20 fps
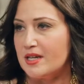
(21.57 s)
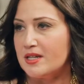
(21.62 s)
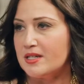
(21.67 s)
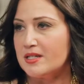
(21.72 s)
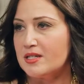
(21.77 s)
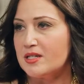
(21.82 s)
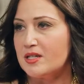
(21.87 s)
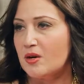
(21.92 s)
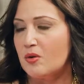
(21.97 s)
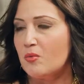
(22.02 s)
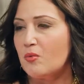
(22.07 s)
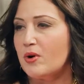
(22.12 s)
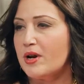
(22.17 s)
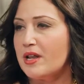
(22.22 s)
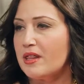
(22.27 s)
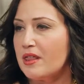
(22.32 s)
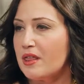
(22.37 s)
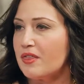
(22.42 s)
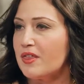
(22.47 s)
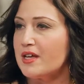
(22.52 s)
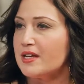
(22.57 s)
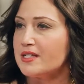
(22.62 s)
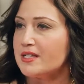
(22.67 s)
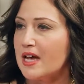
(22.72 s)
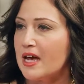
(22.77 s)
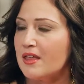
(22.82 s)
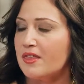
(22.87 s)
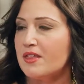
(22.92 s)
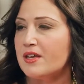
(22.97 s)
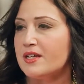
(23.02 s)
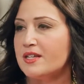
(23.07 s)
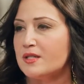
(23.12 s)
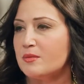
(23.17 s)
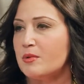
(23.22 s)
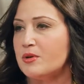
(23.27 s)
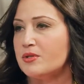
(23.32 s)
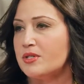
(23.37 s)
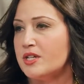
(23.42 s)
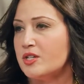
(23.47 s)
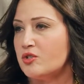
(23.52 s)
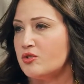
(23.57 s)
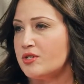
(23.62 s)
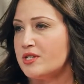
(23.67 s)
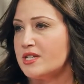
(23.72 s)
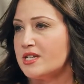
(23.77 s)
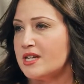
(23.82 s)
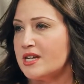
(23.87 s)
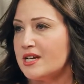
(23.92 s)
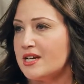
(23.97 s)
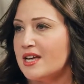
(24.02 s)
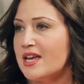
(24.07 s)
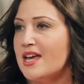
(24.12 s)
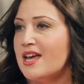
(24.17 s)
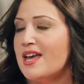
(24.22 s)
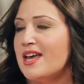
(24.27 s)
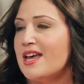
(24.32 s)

And so one of the things I think is most interesting